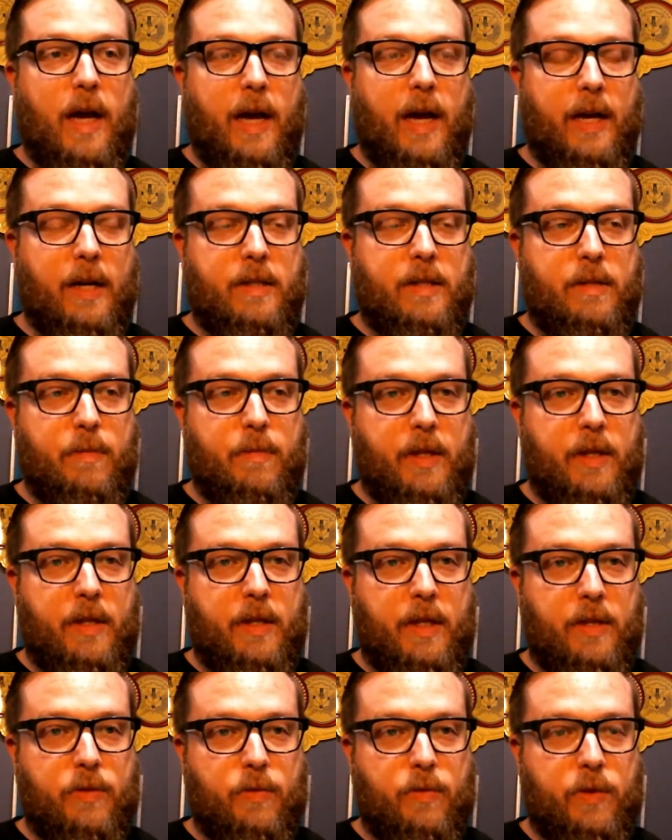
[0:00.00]
I got to meet
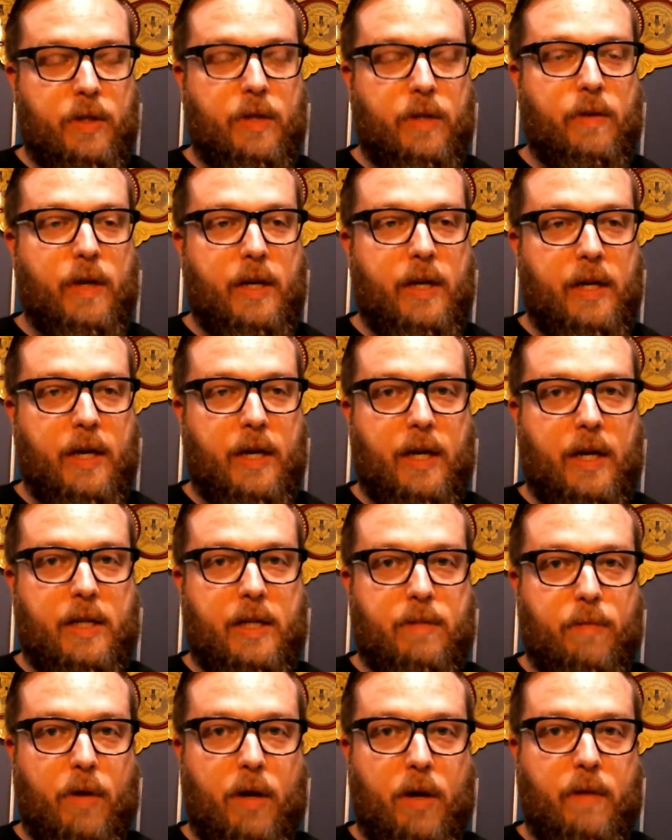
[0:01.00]
these really great
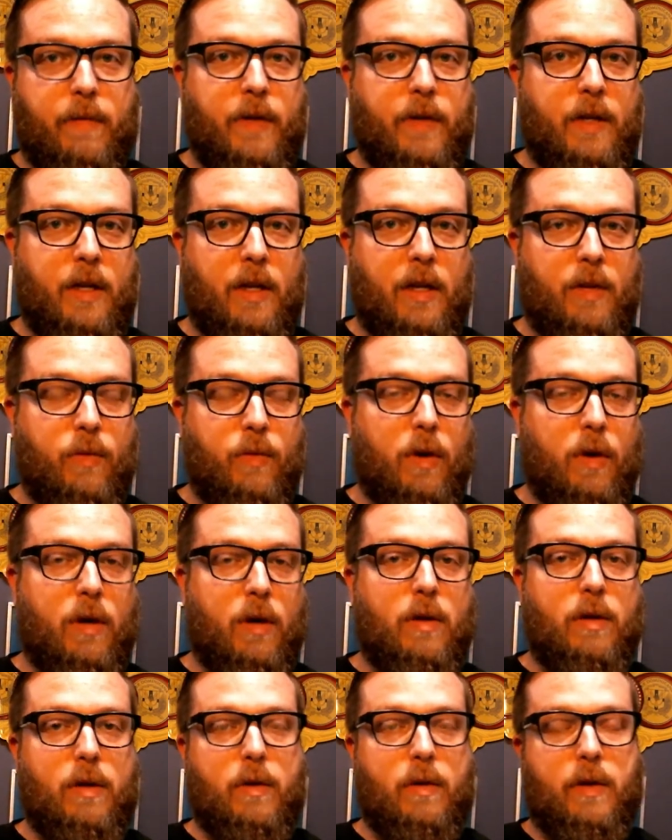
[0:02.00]
guys, Marvin and
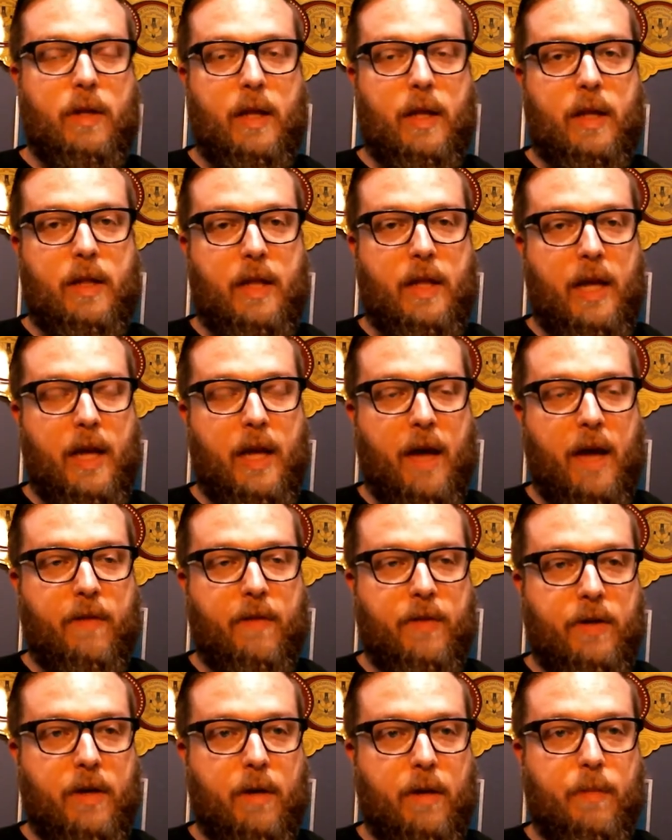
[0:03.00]
Eduardo, and, and they have
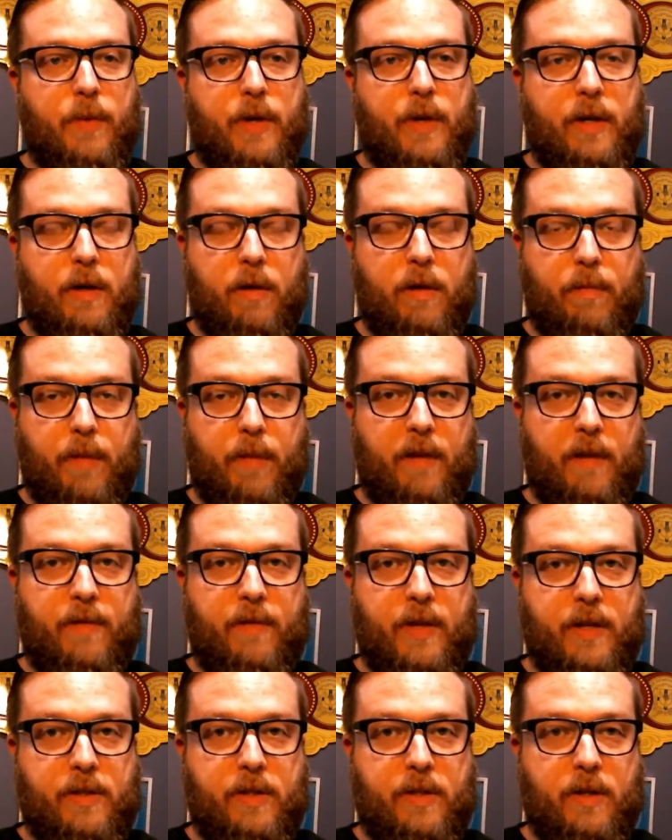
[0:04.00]
a company called
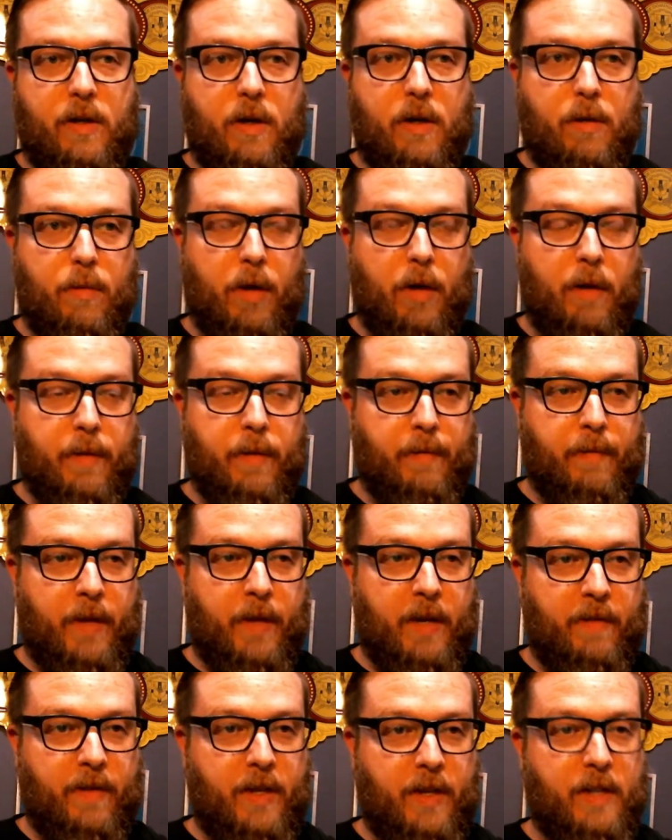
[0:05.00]
Benavides Cigar. Marvin
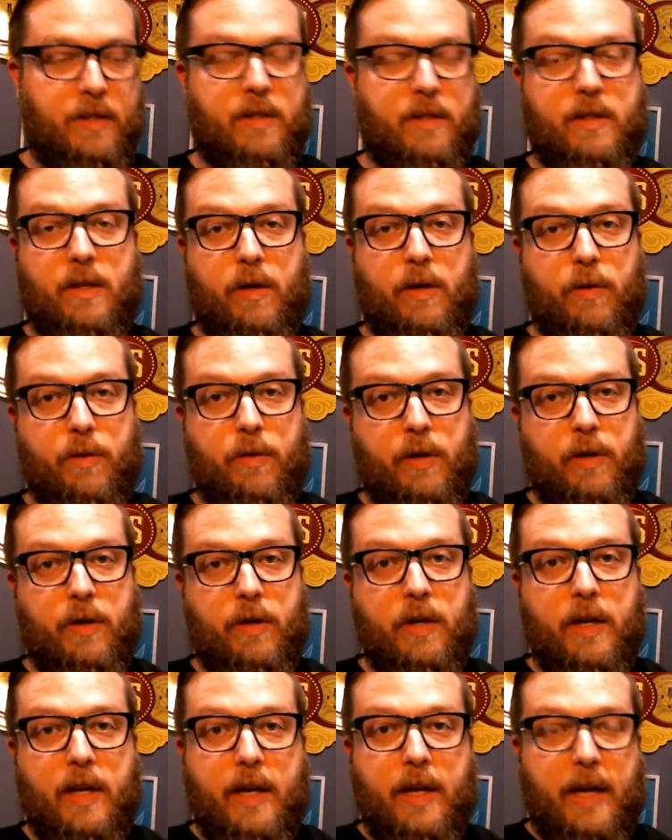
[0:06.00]
Benavides is the owner,
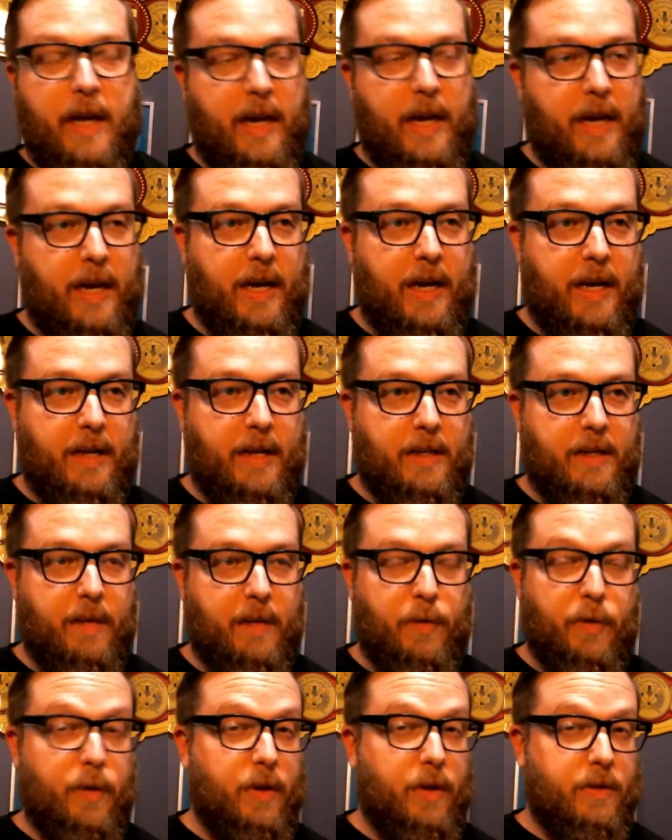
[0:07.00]
and they've
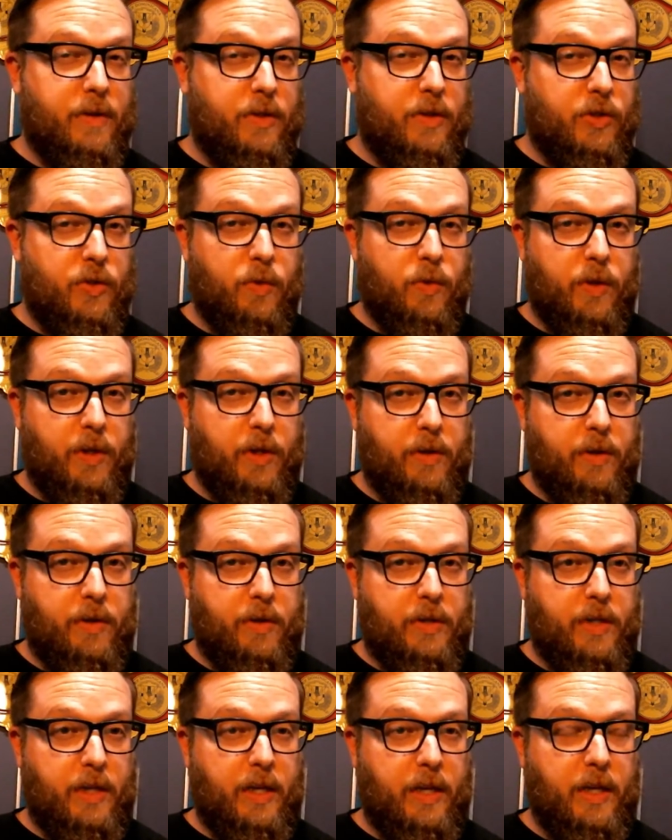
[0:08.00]
been around since twenty
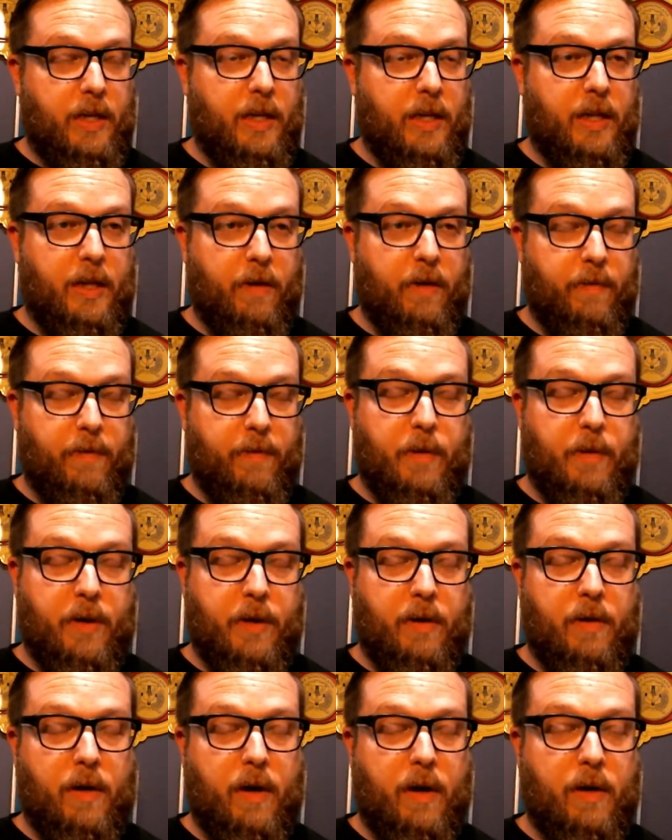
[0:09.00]
thirteen, and they're from
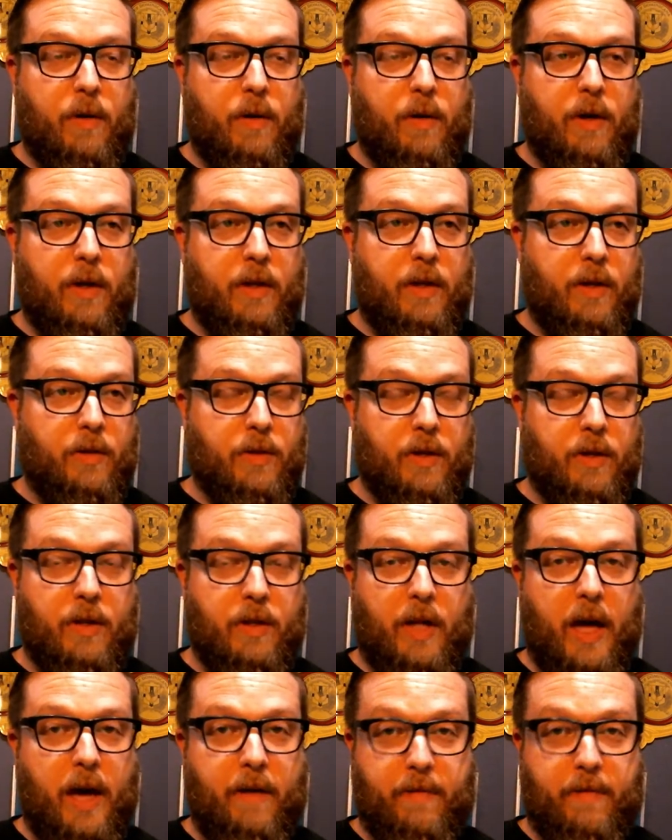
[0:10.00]
Nicaragua. They use a
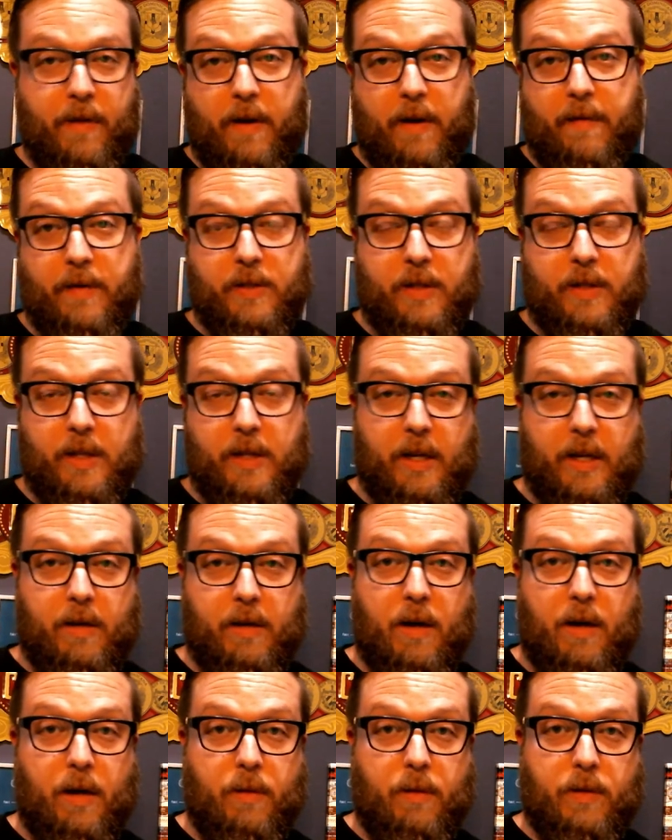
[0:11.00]
lot of, obviously,
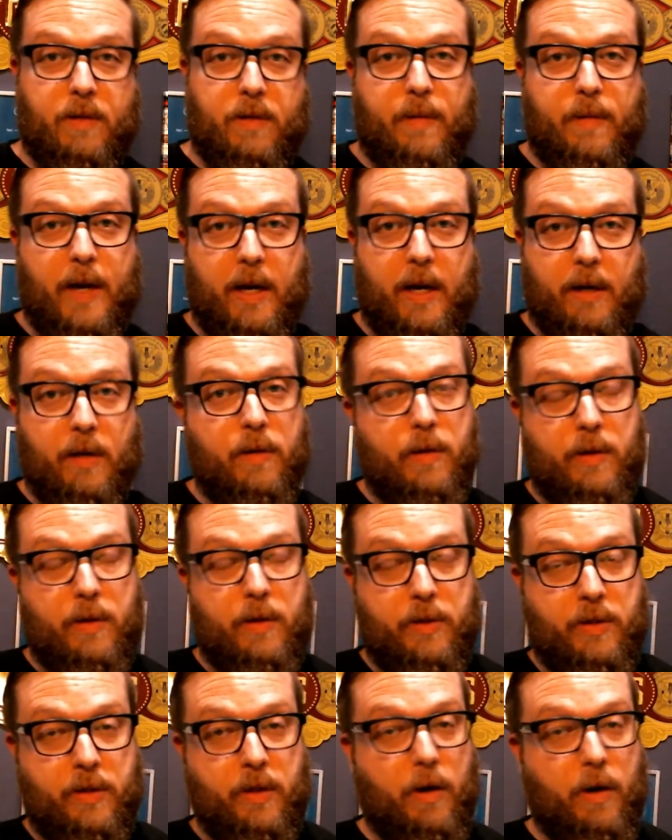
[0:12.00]
Nicaraguan tobacco in
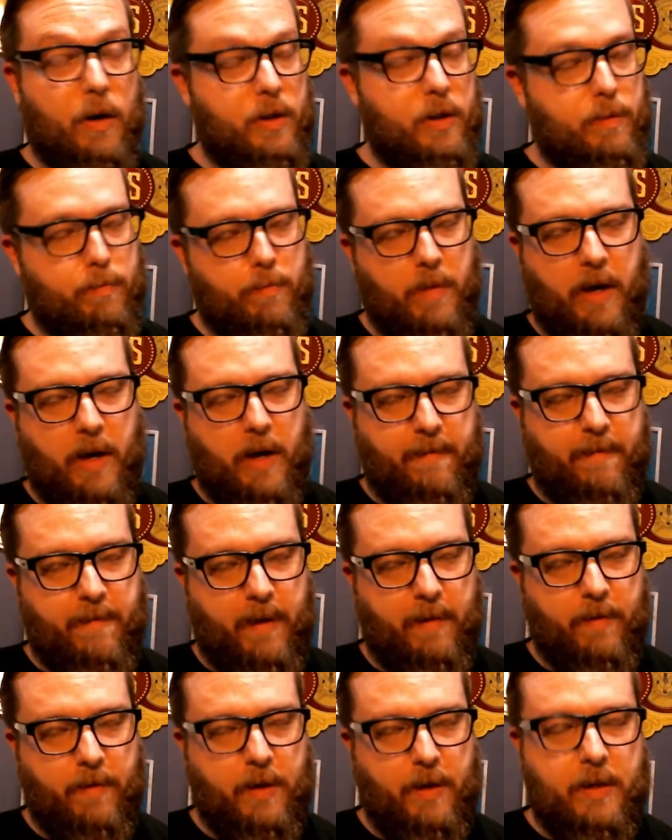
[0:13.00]
their cigars, my
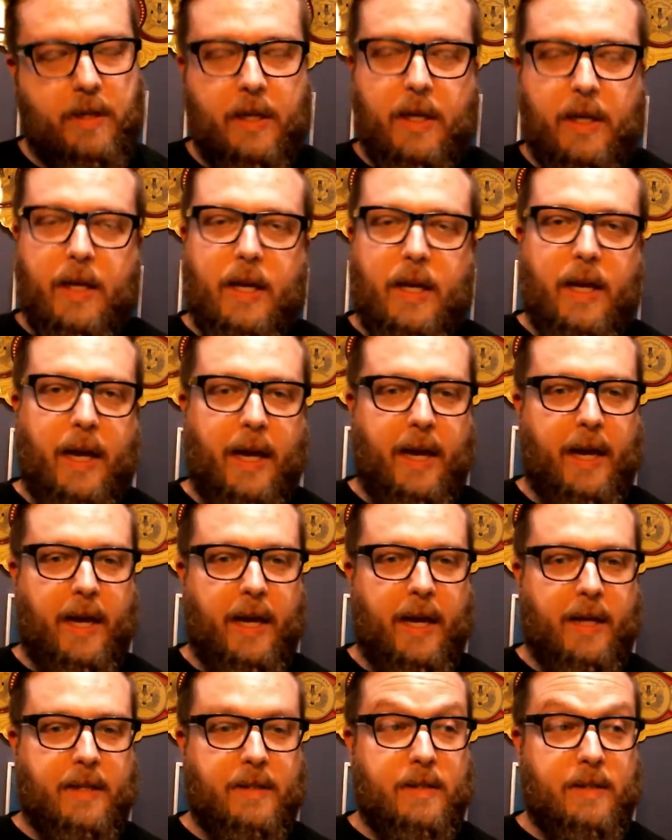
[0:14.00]
favorite.
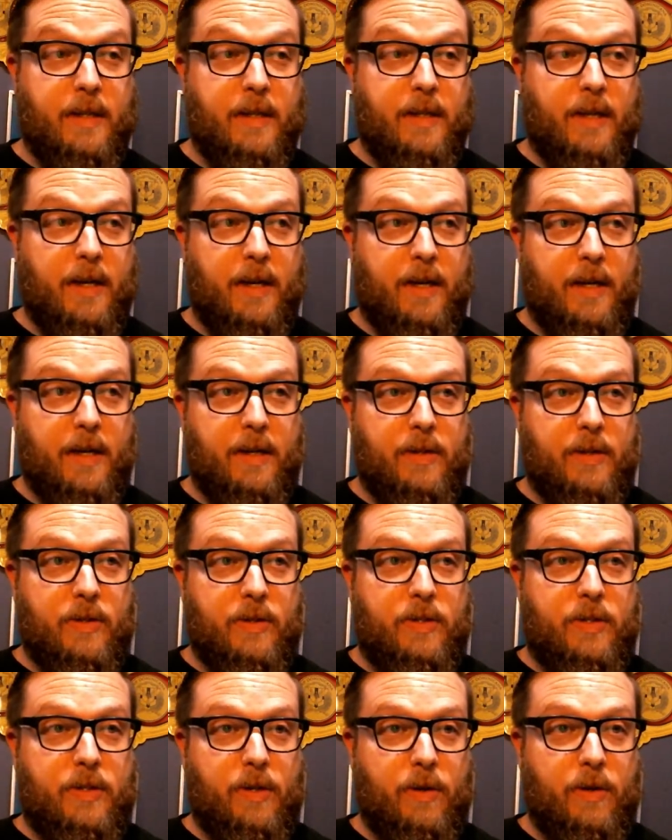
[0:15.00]
And uh, so,